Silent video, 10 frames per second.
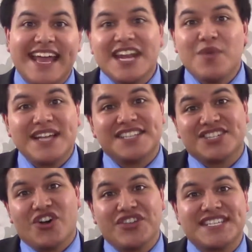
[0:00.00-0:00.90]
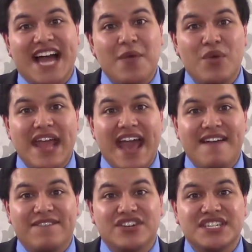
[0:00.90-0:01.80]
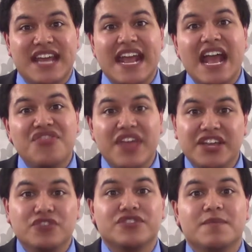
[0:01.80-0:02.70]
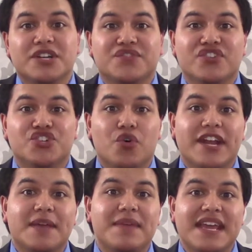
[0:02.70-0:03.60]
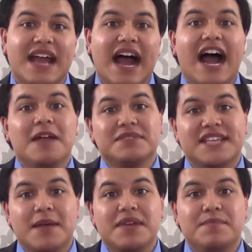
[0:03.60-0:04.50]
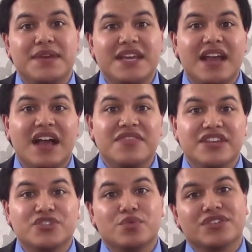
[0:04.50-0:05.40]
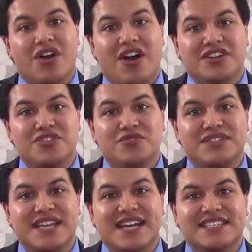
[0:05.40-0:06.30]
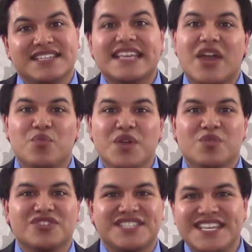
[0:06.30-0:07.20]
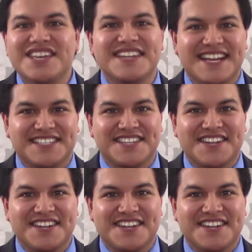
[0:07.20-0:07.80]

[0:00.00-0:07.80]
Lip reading: Anyways, that's all the time we have for today. Thank you so much for joining me. I'm Sammy B. This was Con News Texas, and we will see you next